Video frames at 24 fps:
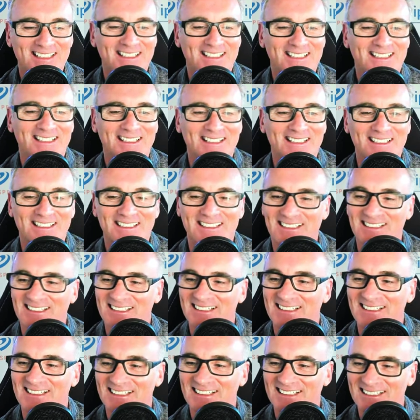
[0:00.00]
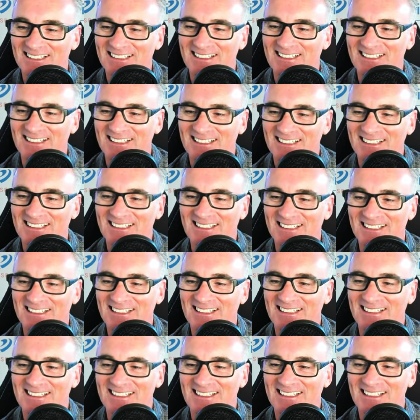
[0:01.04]

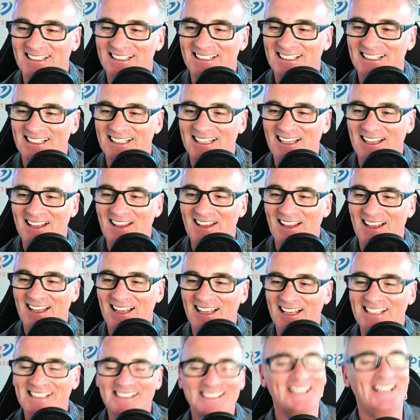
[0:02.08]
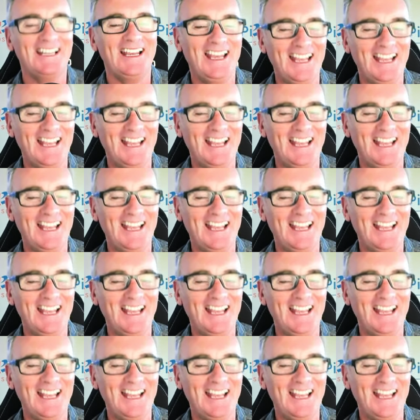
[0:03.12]
The person shown says nothing.